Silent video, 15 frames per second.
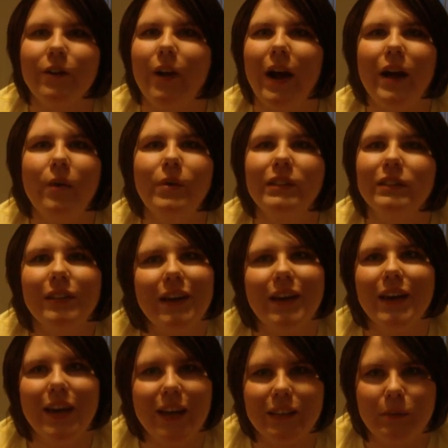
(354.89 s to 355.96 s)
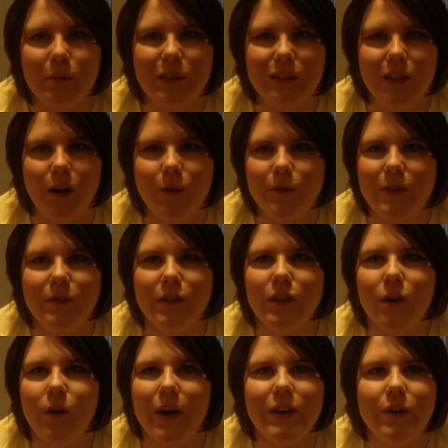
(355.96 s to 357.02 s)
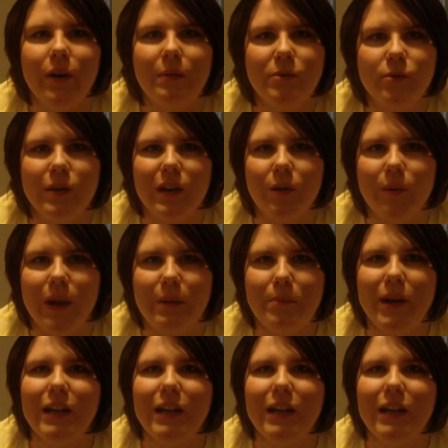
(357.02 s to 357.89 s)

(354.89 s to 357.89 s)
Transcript: or I always second guess myself, even though I know I'm doing it right.